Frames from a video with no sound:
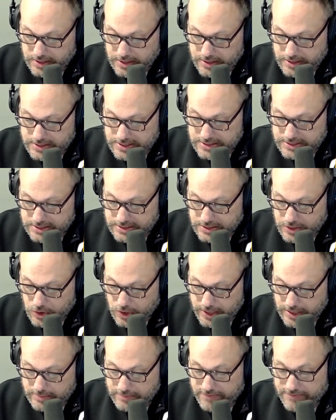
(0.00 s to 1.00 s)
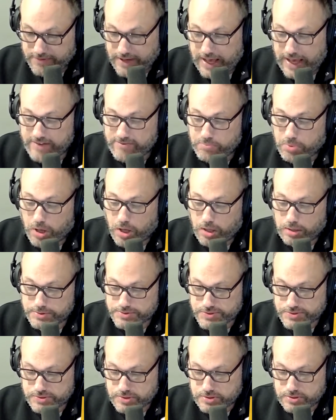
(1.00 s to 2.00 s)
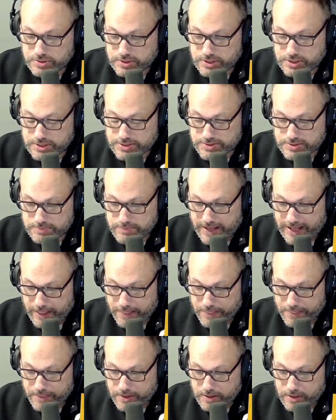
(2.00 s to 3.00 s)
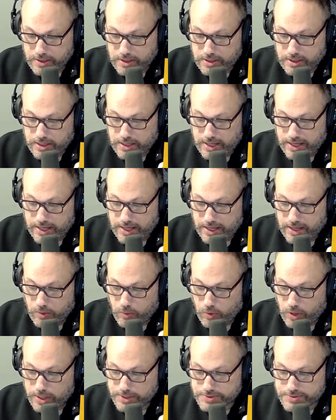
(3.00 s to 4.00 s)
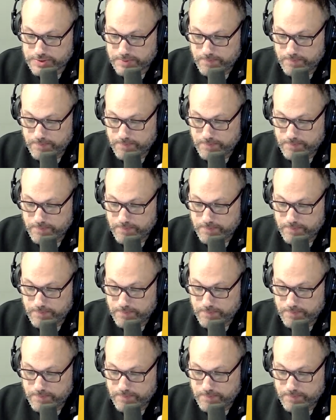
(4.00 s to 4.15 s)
can cram five balls in its mouth at once.